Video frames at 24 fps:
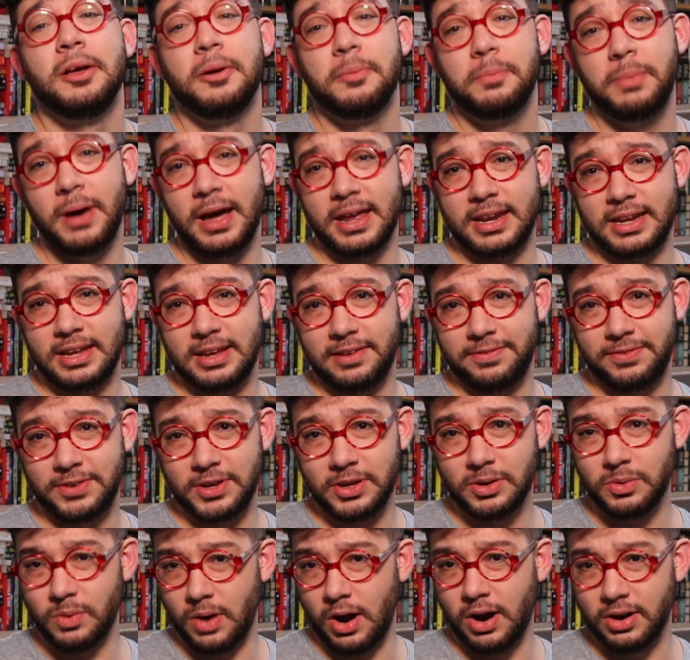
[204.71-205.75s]
But if
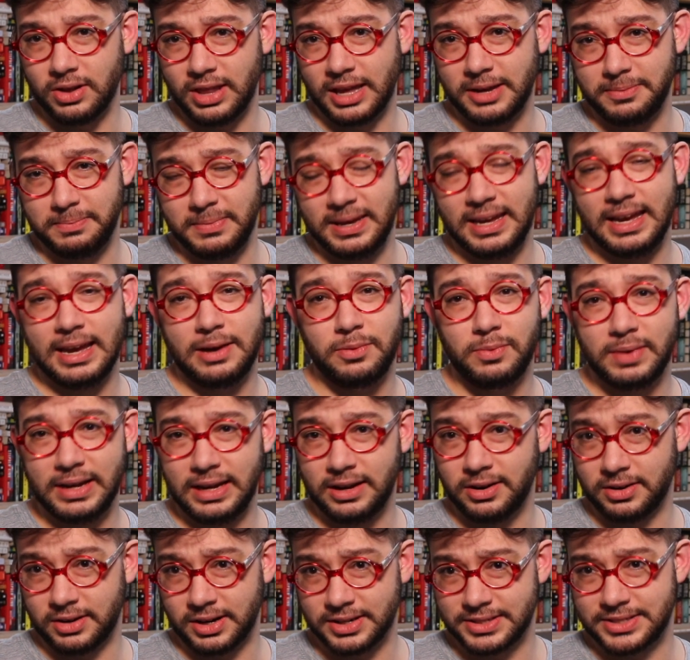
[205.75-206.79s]
you are like me and
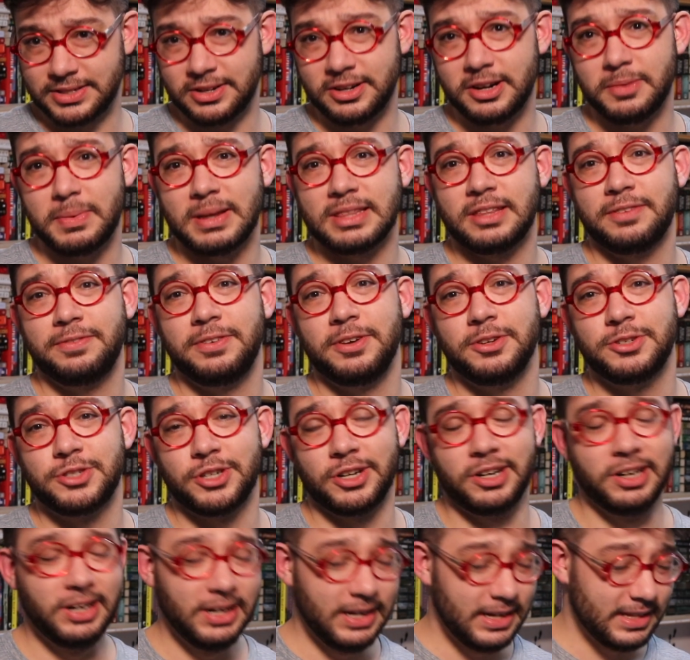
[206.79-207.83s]
we are concerned about the
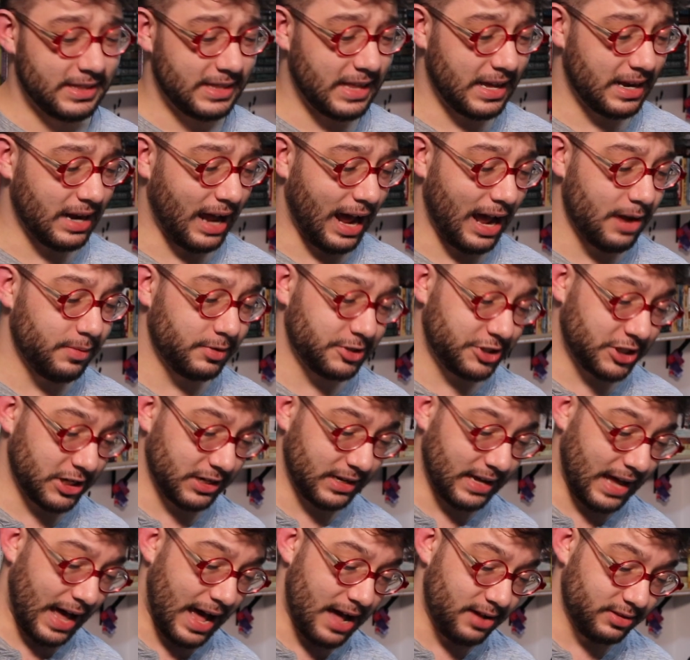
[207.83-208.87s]
future, then I would
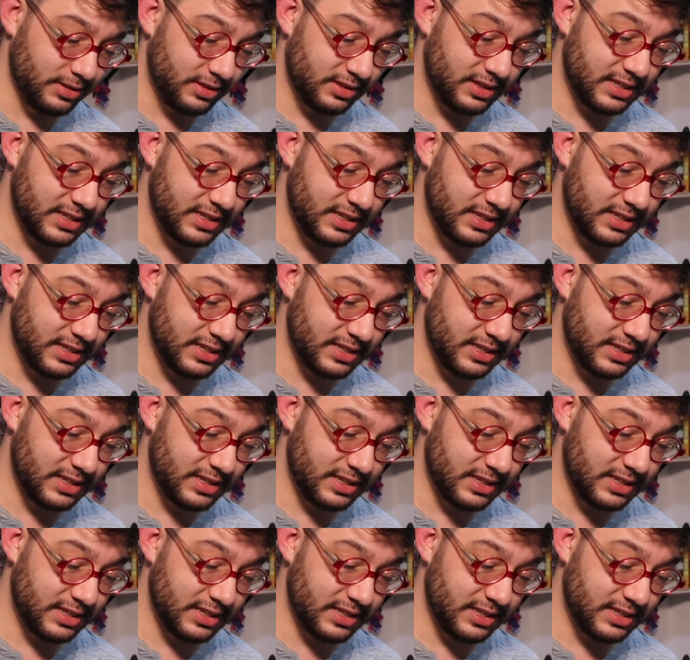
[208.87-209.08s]
check out